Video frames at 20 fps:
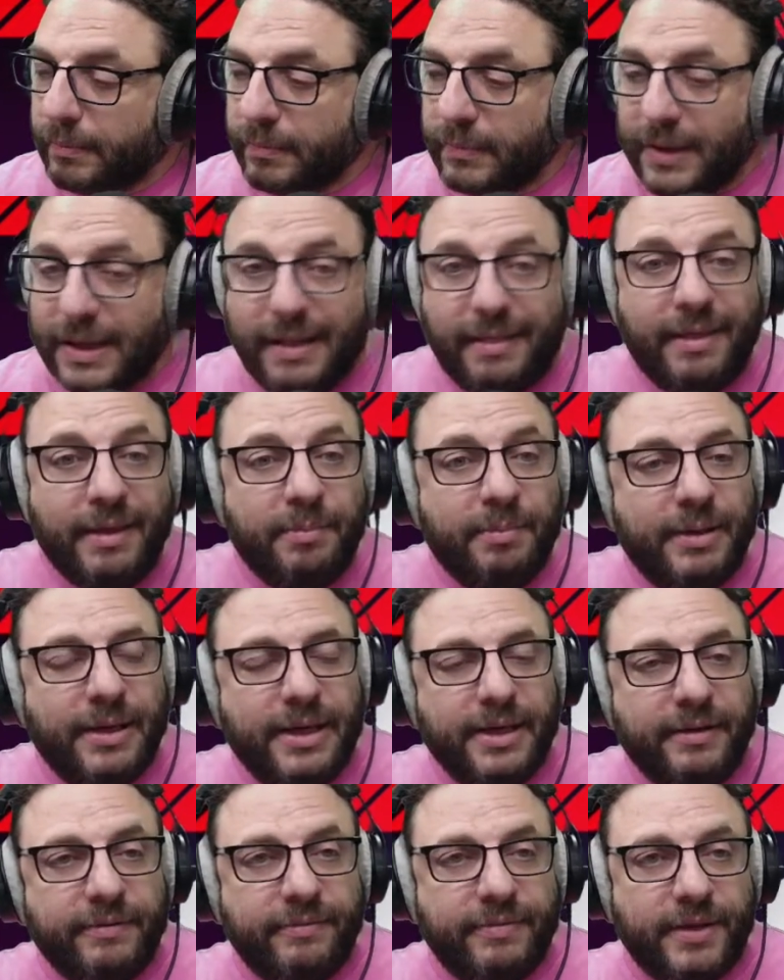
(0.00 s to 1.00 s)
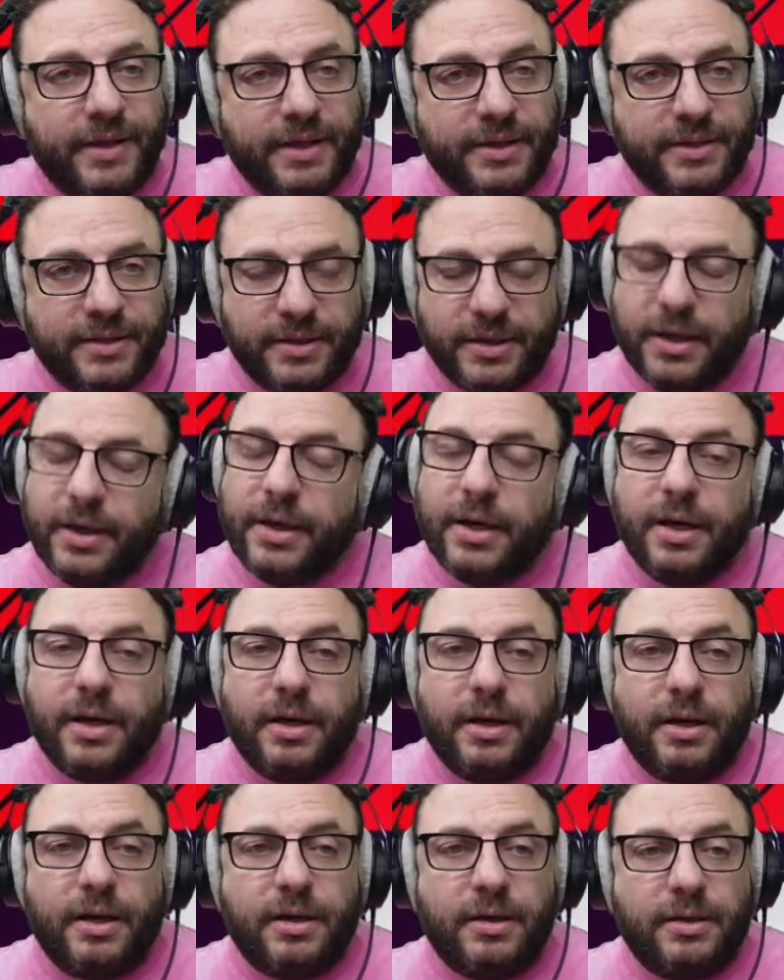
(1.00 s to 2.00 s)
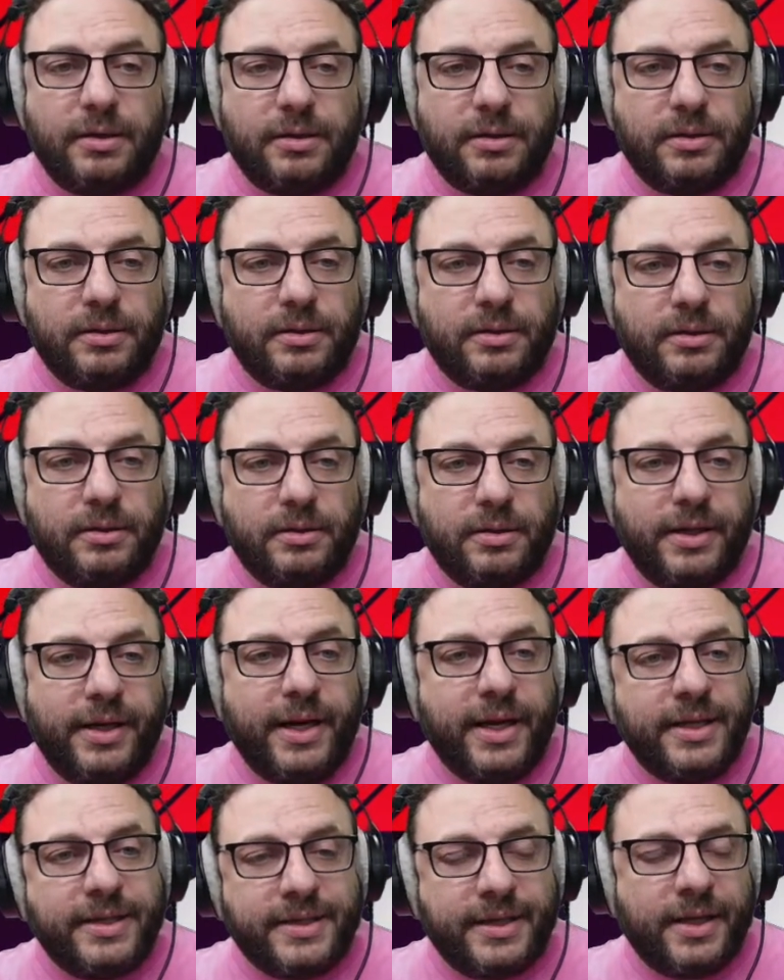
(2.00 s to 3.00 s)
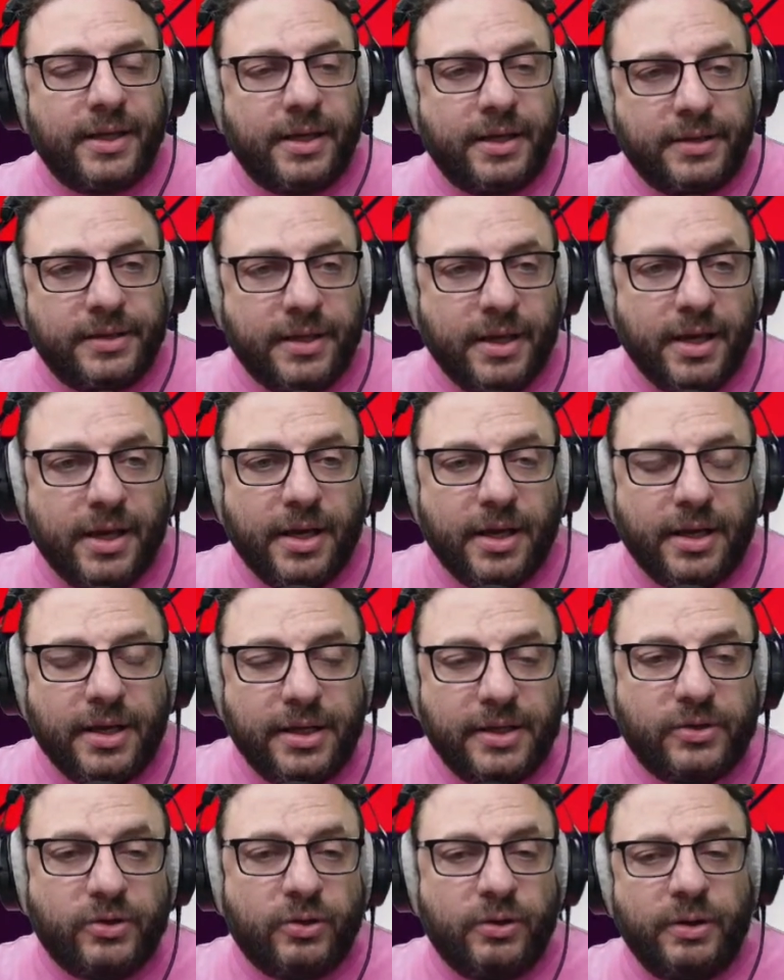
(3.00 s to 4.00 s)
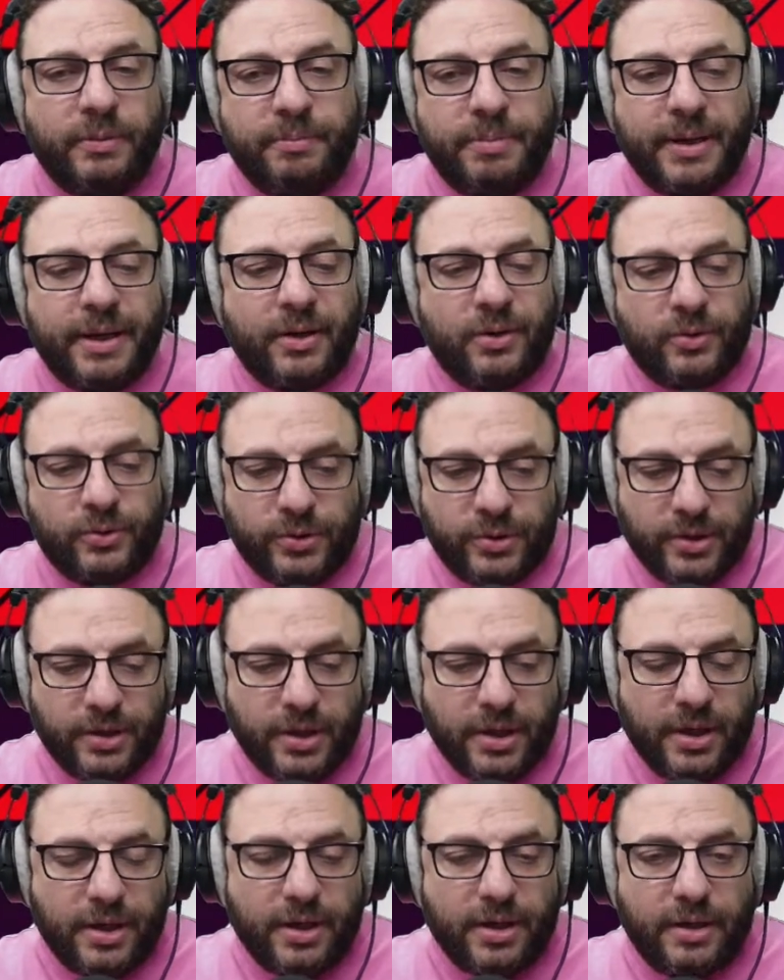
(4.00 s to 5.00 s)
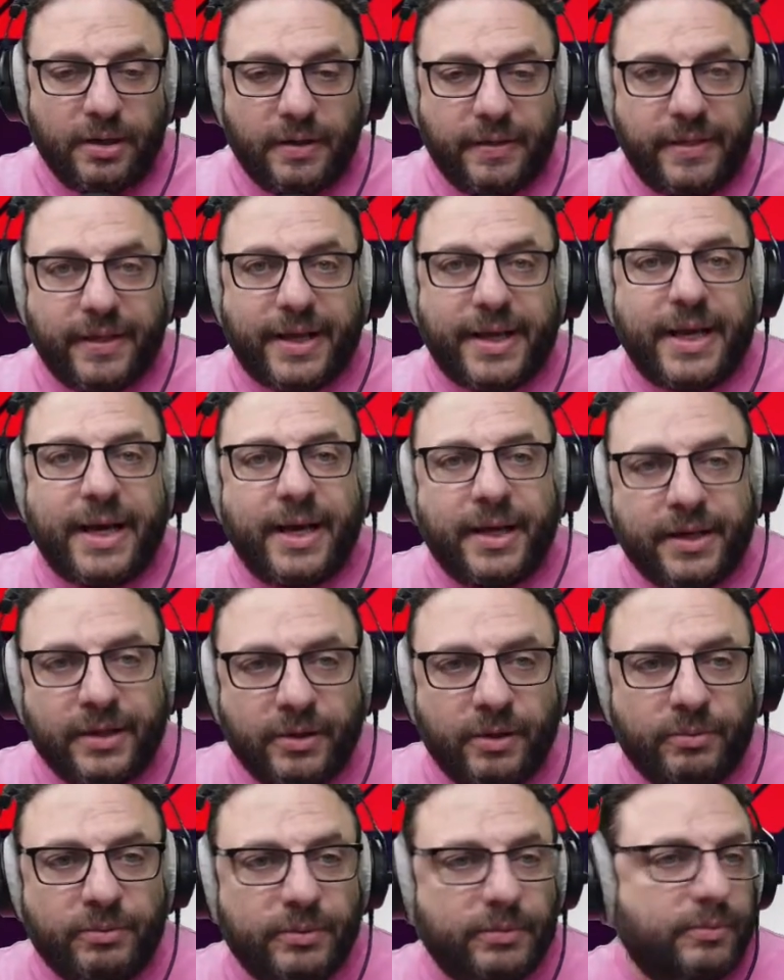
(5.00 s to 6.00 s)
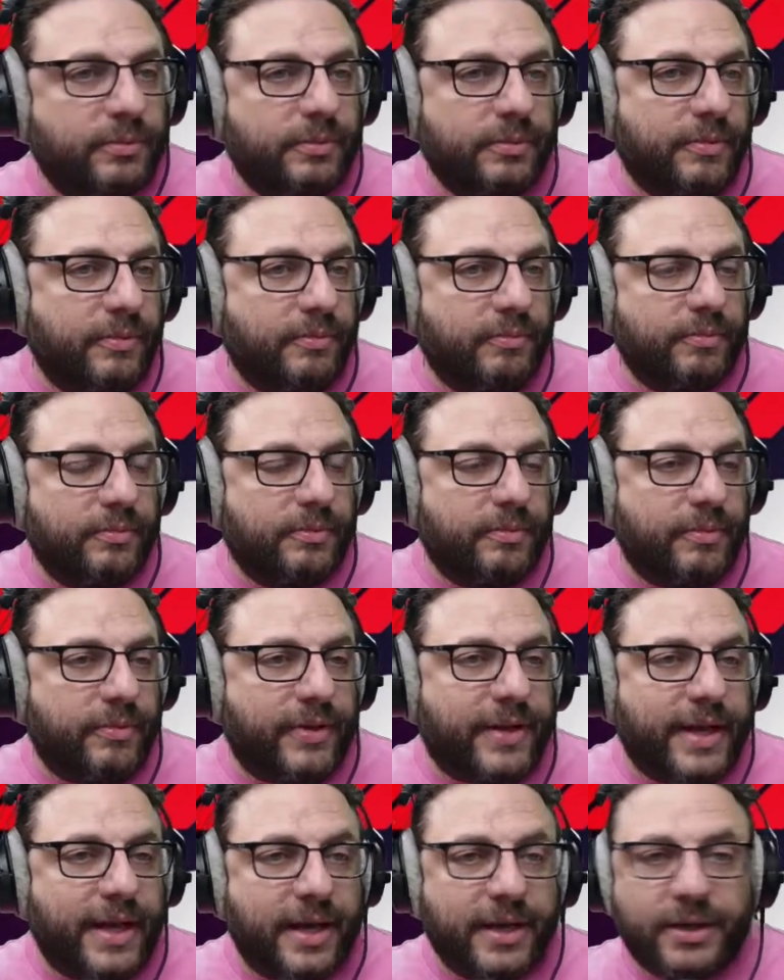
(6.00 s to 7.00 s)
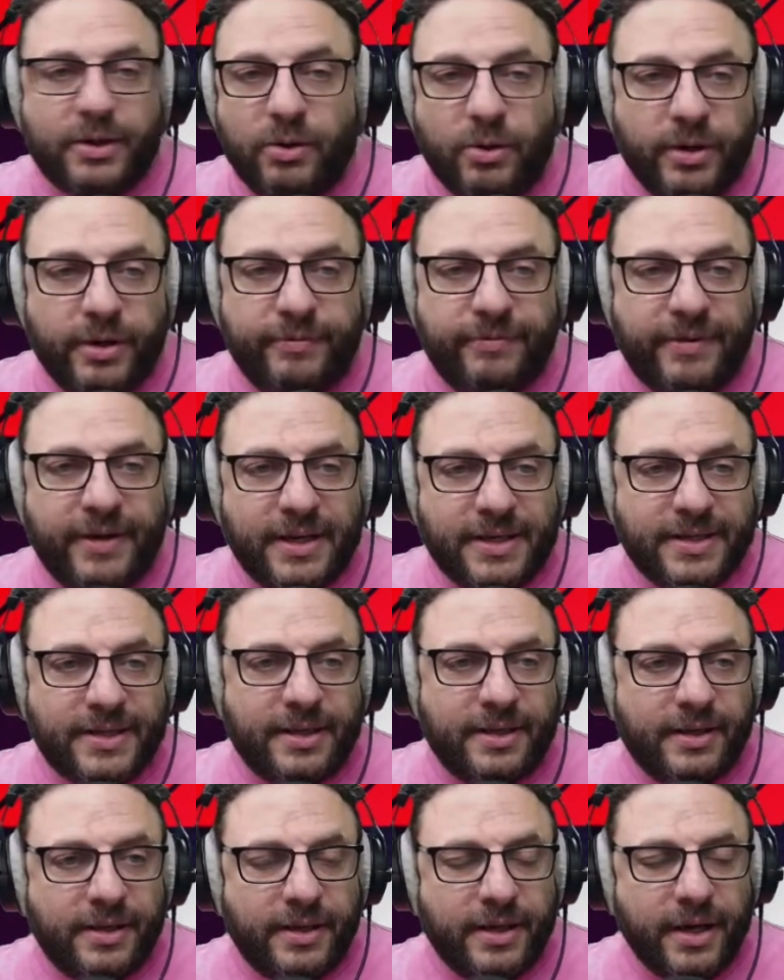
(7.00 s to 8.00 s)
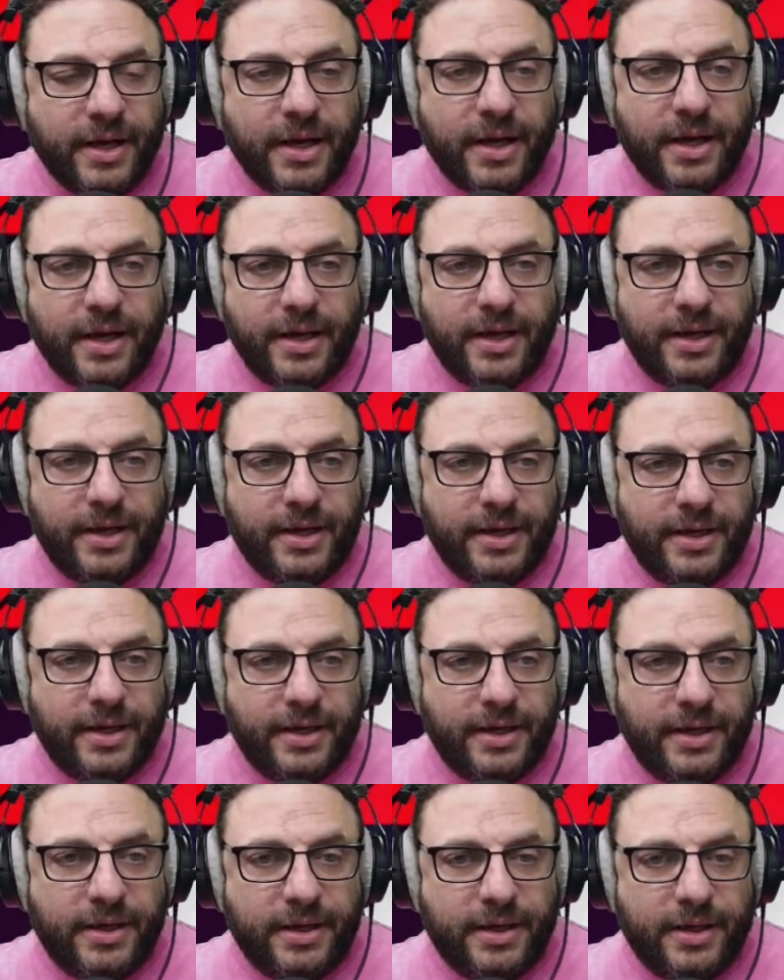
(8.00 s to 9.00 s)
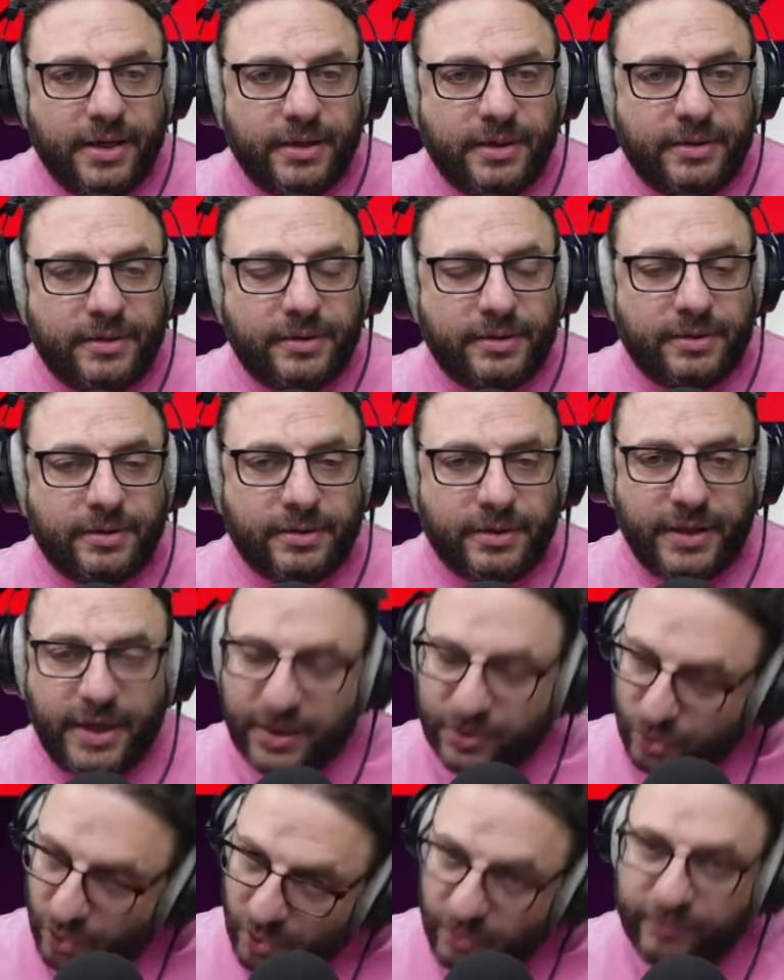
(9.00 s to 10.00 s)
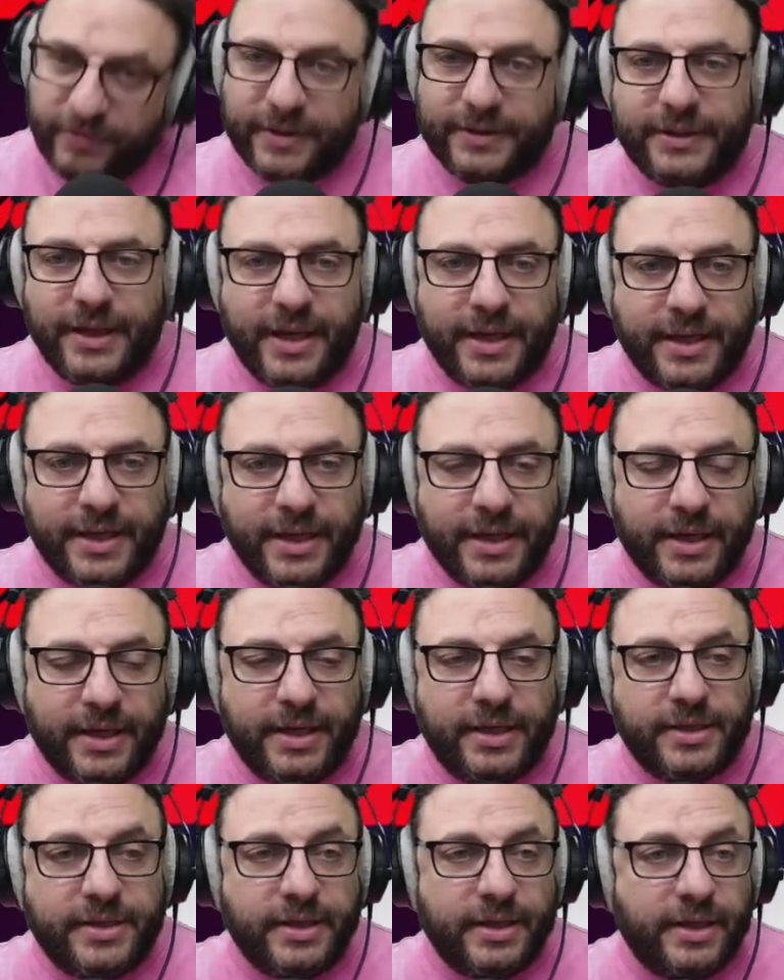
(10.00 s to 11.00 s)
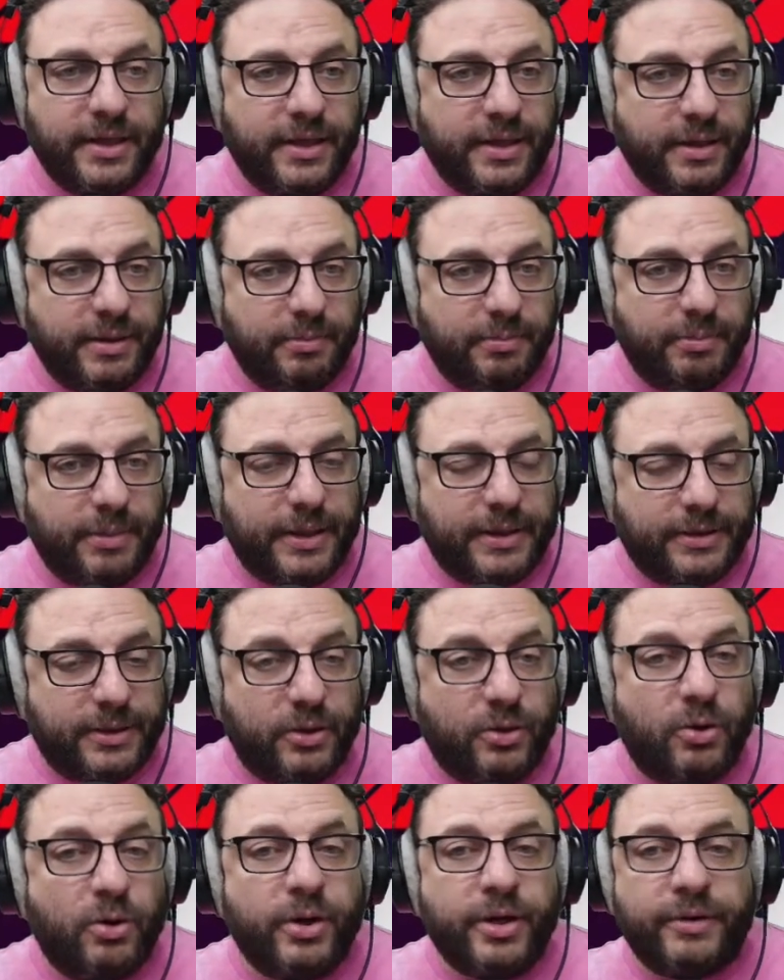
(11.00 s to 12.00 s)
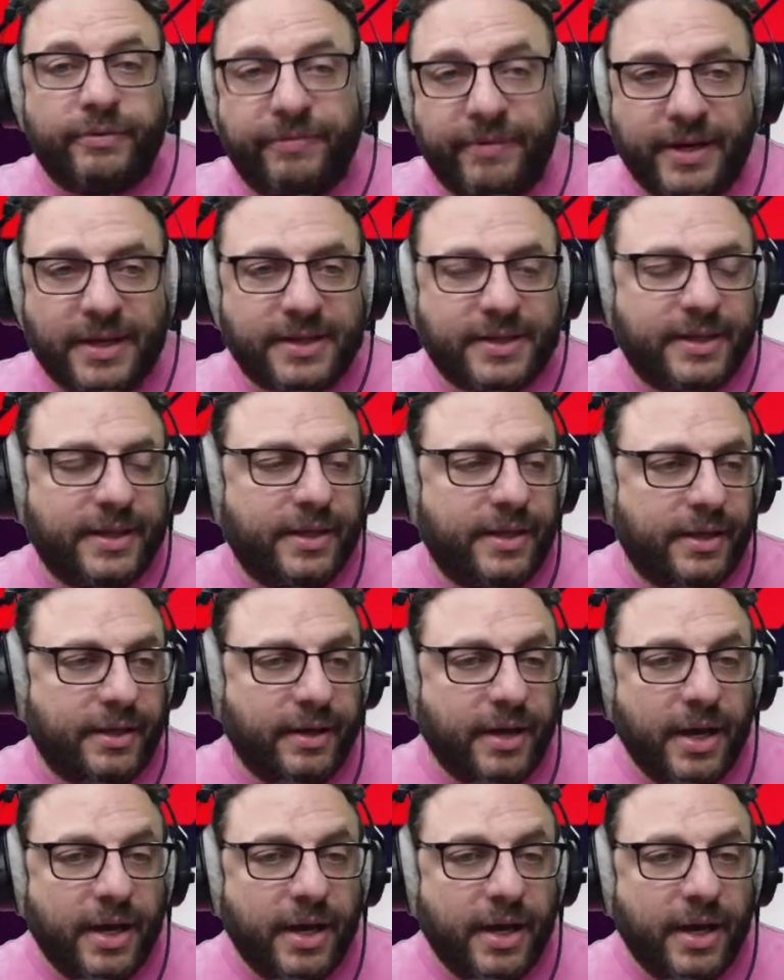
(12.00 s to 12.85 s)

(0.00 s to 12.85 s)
they believe that race start is all about the car going faster and yes, overtaking easily, but going faster